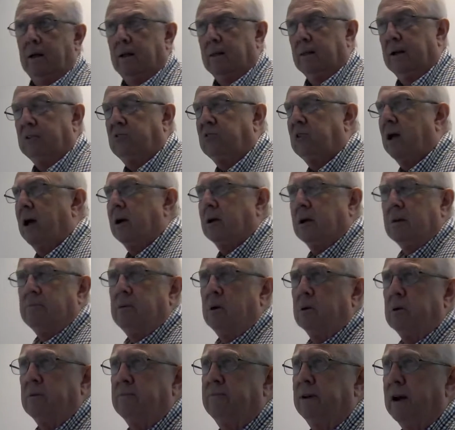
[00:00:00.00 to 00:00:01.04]
Let's talk
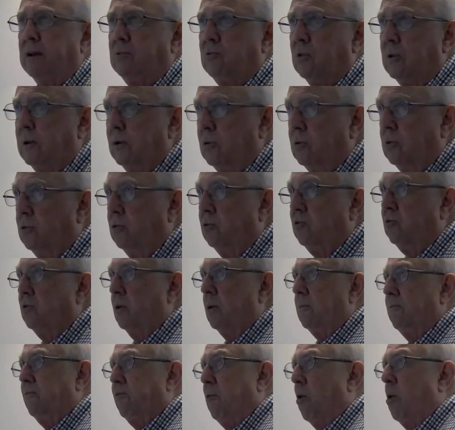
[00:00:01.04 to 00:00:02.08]
about a veteran whose
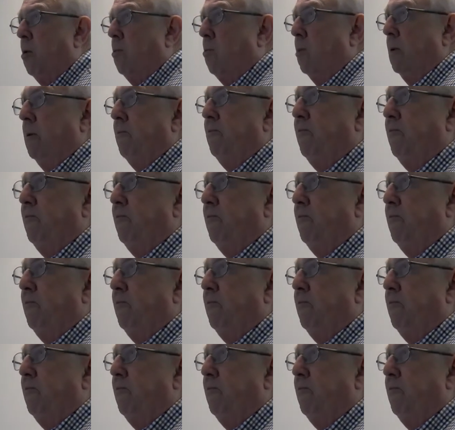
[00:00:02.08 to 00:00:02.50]
forward